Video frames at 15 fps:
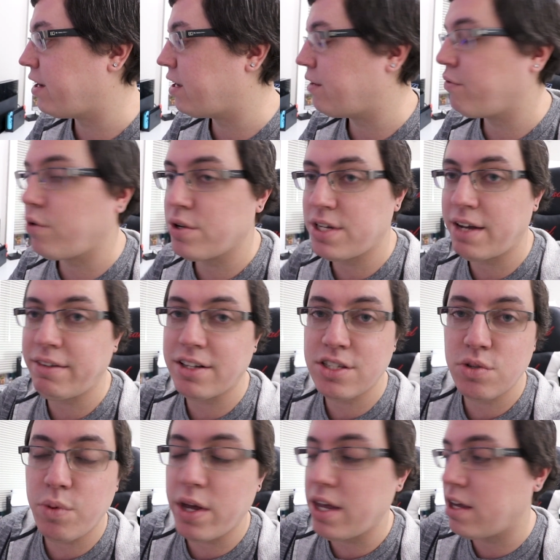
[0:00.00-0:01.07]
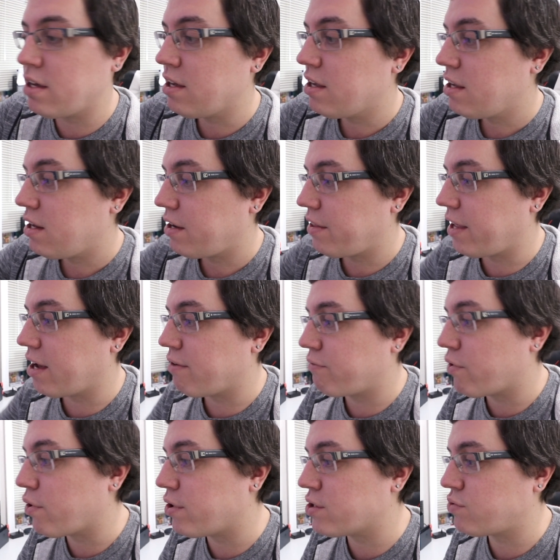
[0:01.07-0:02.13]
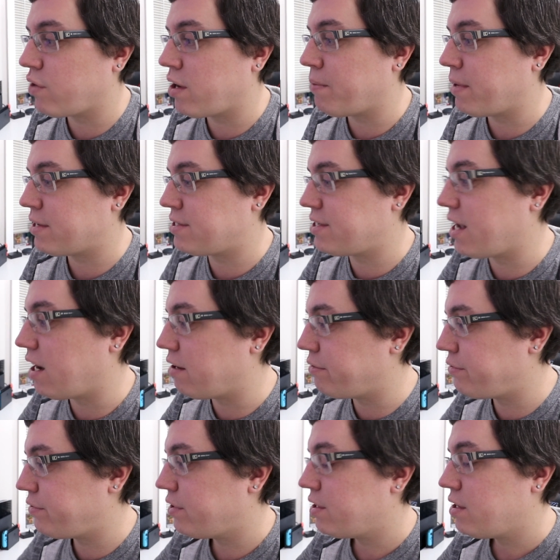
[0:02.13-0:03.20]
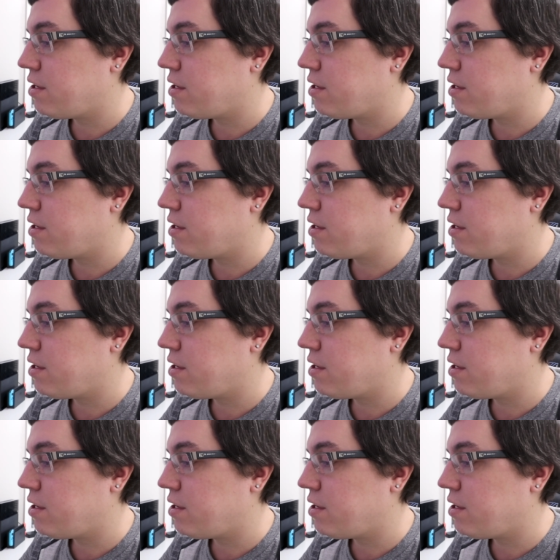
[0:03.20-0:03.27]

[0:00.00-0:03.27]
And of course, I had to tweak the Focusrite myself.